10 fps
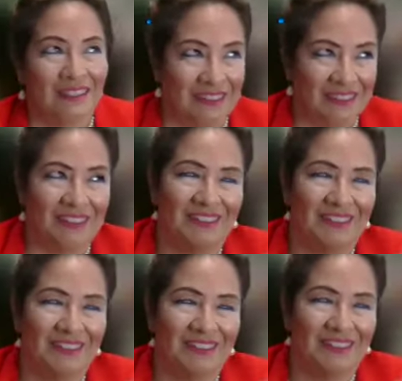
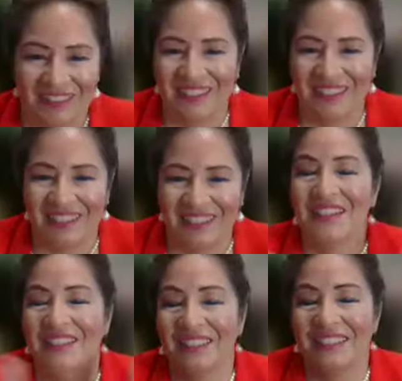
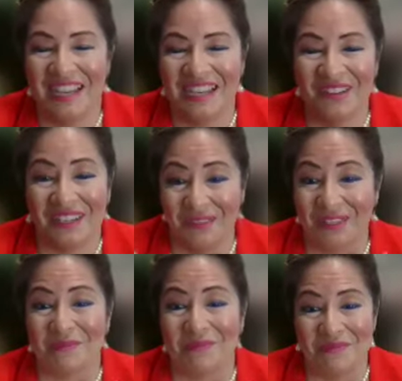Little did I know that it was
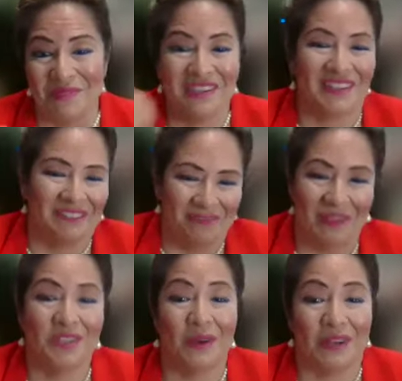going to be me
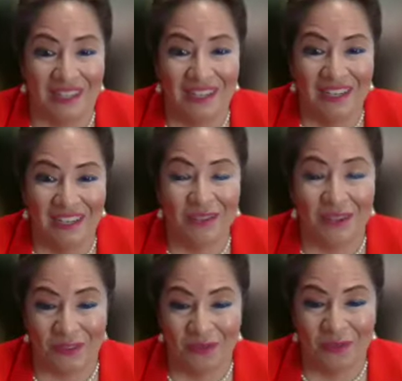in
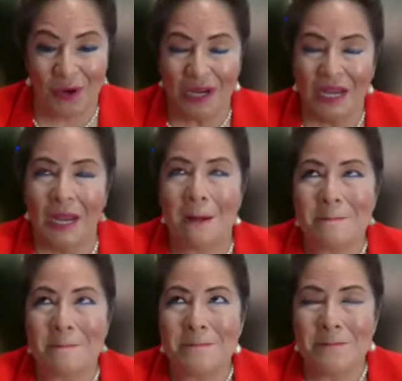2004.
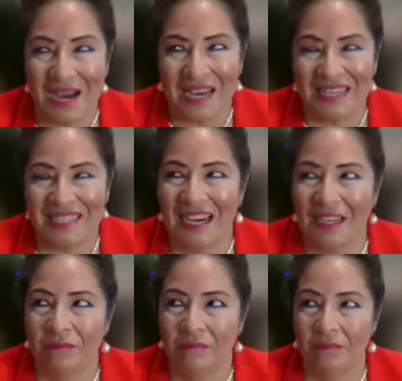But
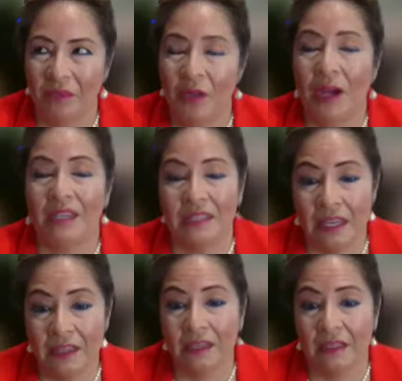I
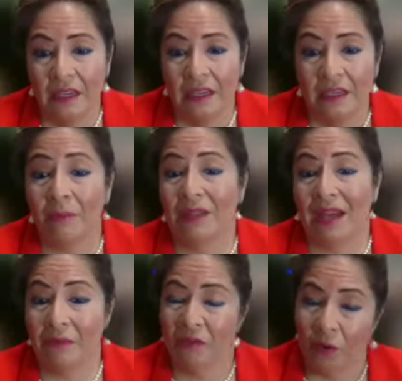say that I'm
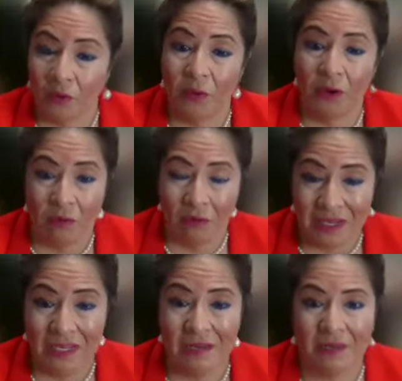glad we wrote the book when we
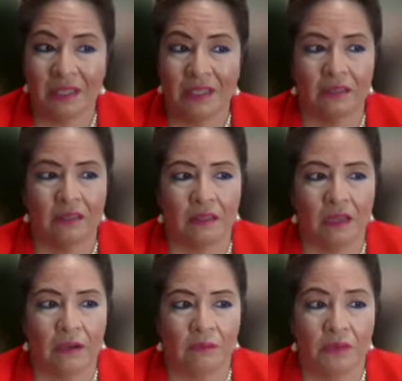did, because
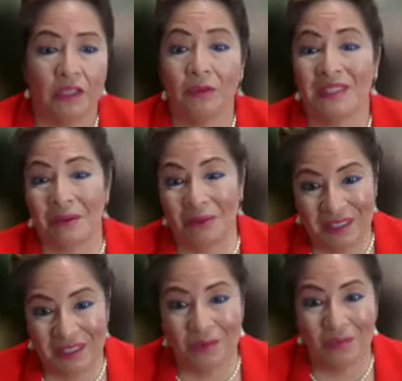she was able to
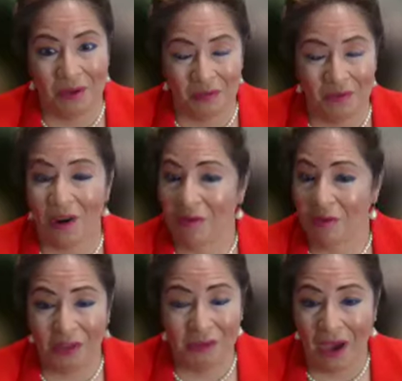see the book right
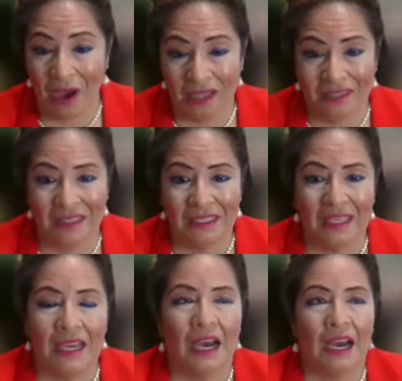before she passed,
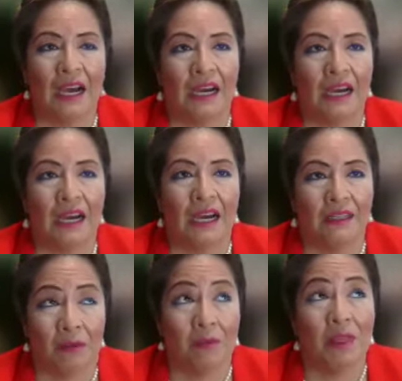a
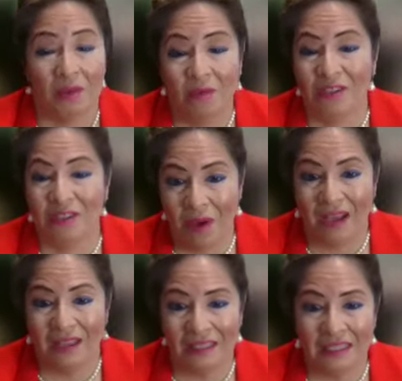month before she
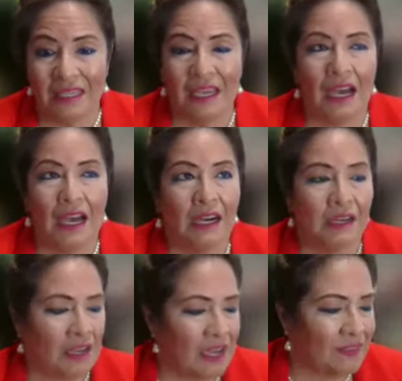passed.
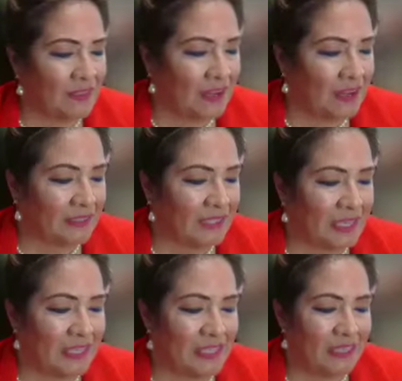And the young
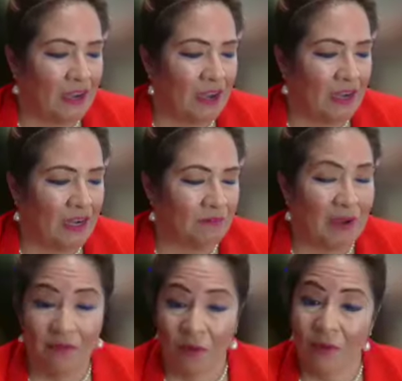lady,
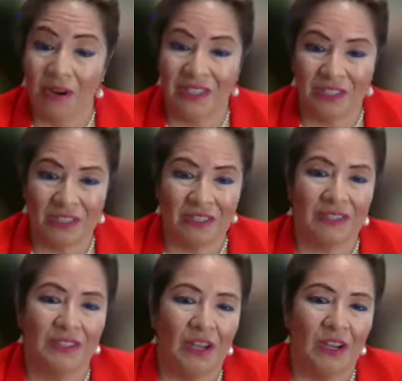my former
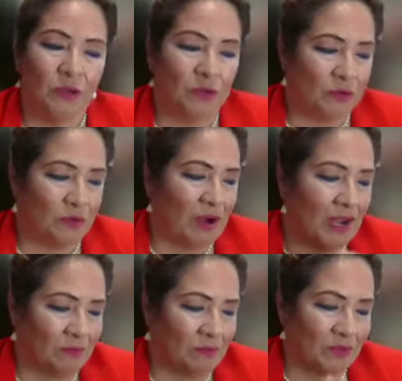intern, who
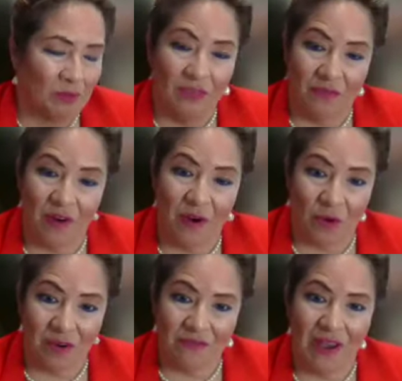was one of the farm
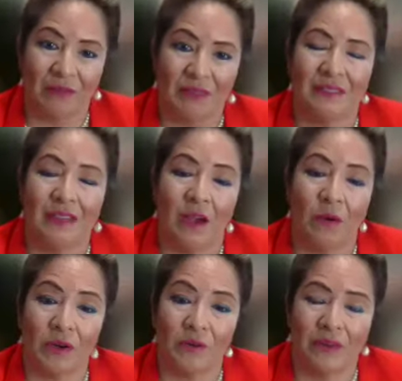worker families that I
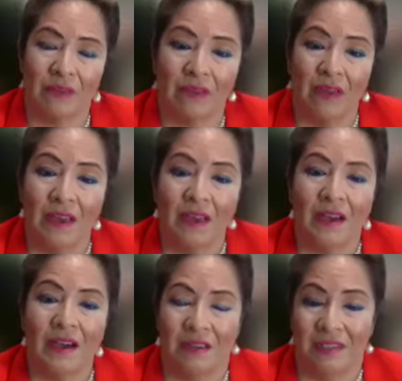worked with
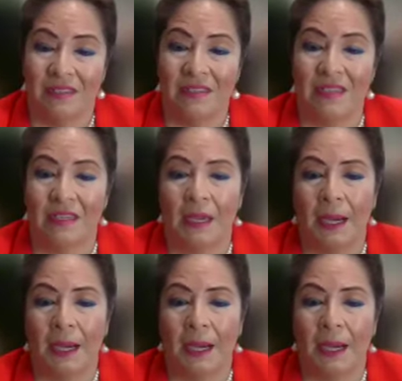in DC,